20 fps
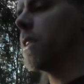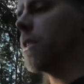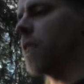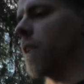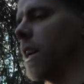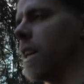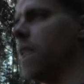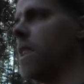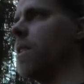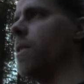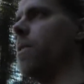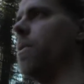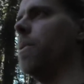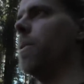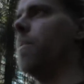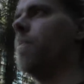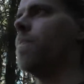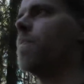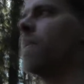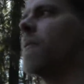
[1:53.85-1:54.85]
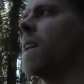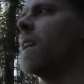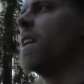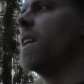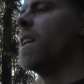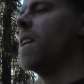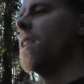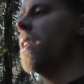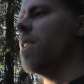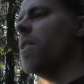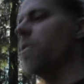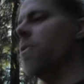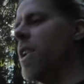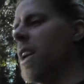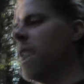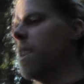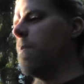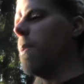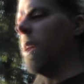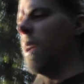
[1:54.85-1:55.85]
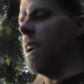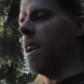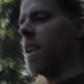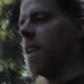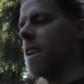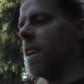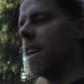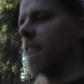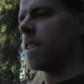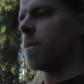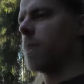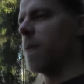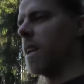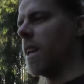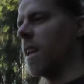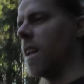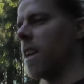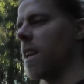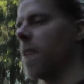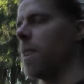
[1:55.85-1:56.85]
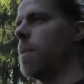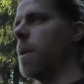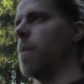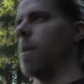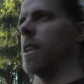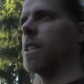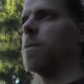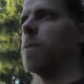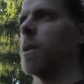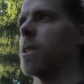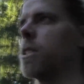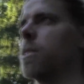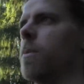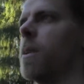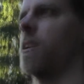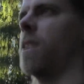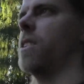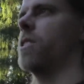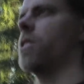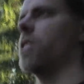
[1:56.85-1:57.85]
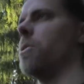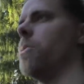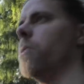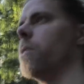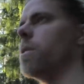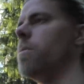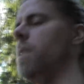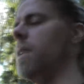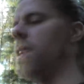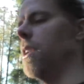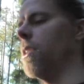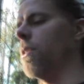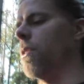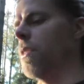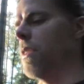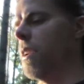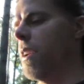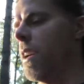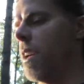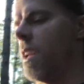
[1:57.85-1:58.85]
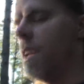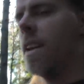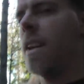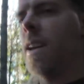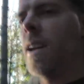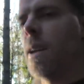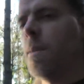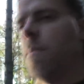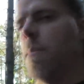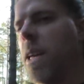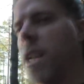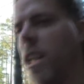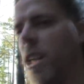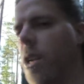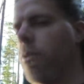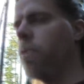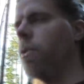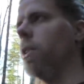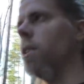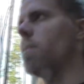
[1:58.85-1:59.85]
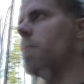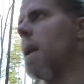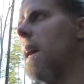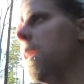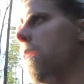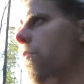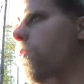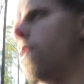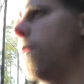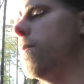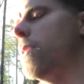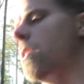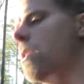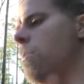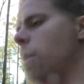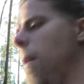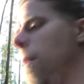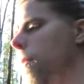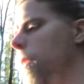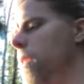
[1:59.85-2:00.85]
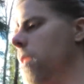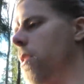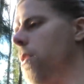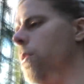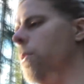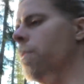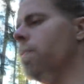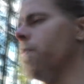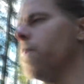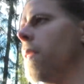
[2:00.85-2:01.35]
try to red pill as many people as possible. So I want to be on many different platforms to be able to